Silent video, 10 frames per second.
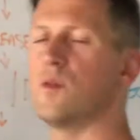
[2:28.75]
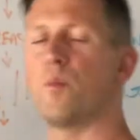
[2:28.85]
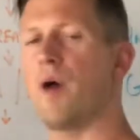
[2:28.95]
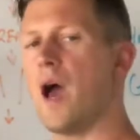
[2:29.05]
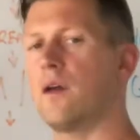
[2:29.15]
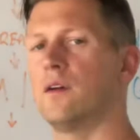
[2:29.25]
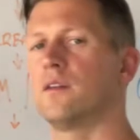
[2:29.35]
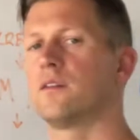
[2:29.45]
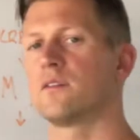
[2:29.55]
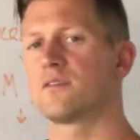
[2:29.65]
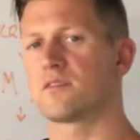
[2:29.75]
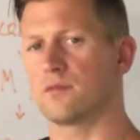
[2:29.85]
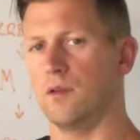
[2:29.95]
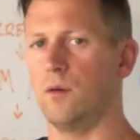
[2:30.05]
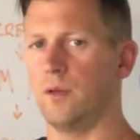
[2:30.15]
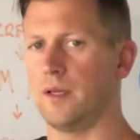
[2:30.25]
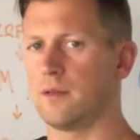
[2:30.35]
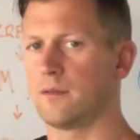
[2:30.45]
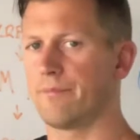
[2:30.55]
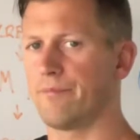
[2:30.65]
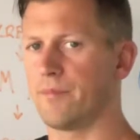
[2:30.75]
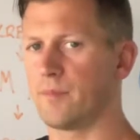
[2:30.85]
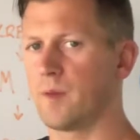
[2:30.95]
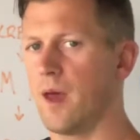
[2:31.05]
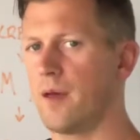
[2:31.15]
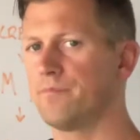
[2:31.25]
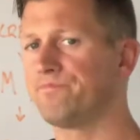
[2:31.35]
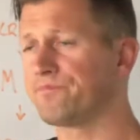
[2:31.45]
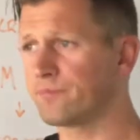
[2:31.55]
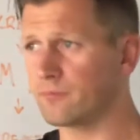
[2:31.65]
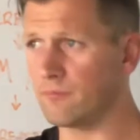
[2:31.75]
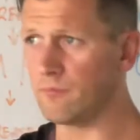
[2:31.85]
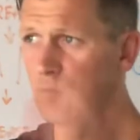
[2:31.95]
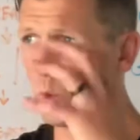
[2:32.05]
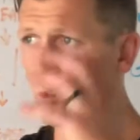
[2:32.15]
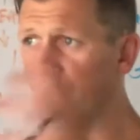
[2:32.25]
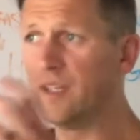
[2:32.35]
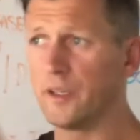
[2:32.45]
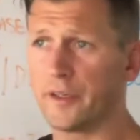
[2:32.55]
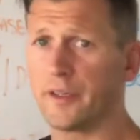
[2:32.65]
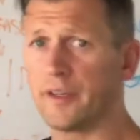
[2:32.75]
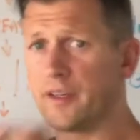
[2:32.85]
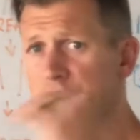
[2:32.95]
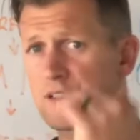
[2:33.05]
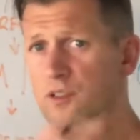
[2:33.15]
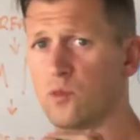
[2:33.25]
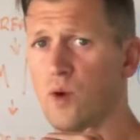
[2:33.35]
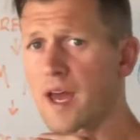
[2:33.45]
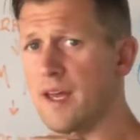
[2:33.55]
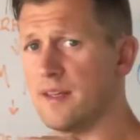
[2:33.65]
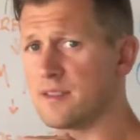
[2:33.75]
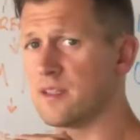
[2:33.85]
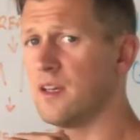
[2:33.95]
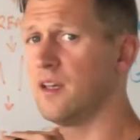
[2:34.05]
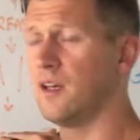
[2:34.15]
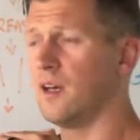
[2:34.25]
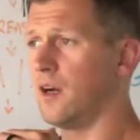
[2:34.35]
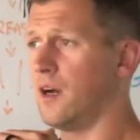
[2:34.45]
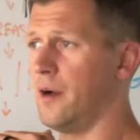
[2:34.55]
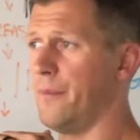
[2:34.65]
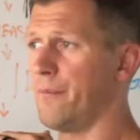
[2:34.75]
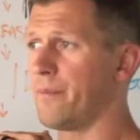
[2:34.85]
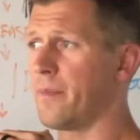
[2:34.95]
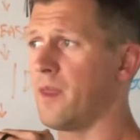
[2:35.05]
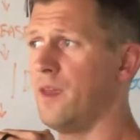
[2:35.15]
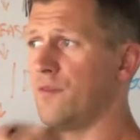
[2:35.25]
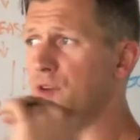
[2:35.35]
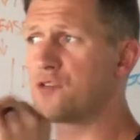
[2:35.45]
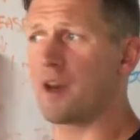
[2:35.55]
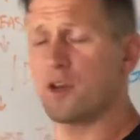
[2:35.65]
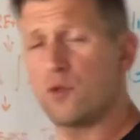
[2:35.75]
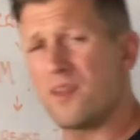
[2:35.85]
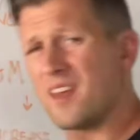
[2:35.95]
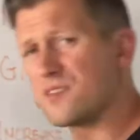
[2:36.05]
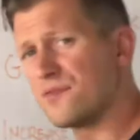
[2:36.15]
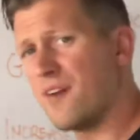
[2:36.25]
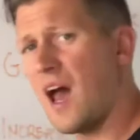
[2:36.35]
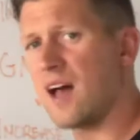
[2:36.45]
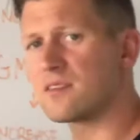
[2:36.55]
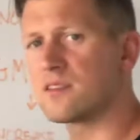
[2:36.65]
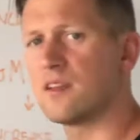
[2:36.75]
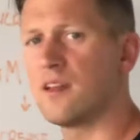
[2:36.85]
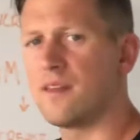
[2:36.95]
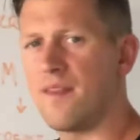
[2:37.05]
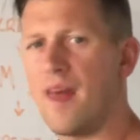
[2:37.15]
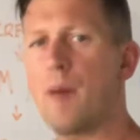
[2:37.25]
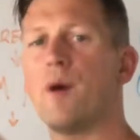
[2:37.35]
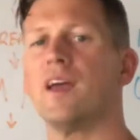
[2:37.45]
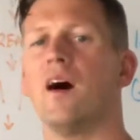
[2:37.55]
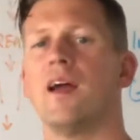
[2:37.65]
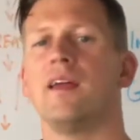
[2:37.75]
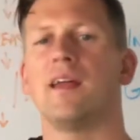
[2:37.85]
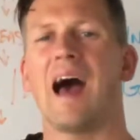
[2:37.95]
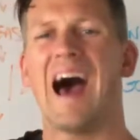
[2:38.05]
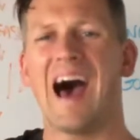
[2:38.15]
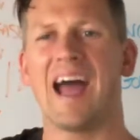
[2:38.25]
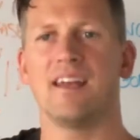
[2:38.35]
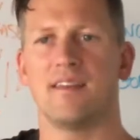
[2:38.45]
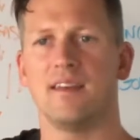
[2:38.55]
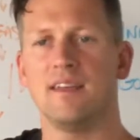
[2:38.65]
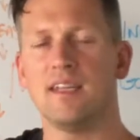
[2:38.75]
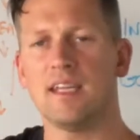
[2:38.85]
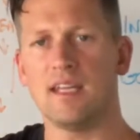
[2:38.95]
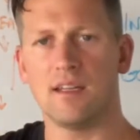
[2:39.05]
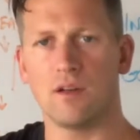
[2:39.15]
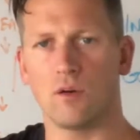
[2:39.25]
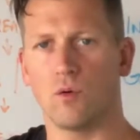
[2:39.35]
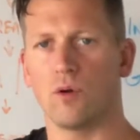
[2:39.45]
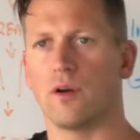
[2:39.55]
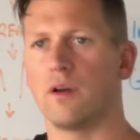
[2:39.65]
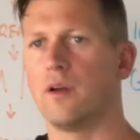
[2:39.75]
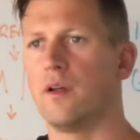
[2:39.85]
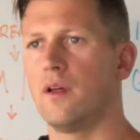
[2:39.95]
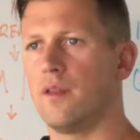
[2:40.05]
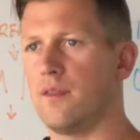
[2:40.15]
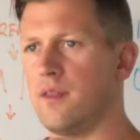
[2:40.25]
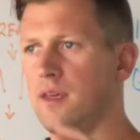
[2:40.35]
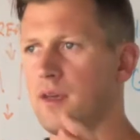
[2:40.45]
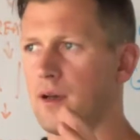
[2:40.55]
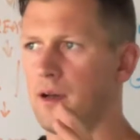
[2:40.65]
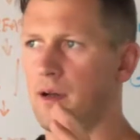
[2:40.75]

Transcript: the pattern slowly? Okay? We learn in a certain way is if we try to do things fast, then that might hide the need or the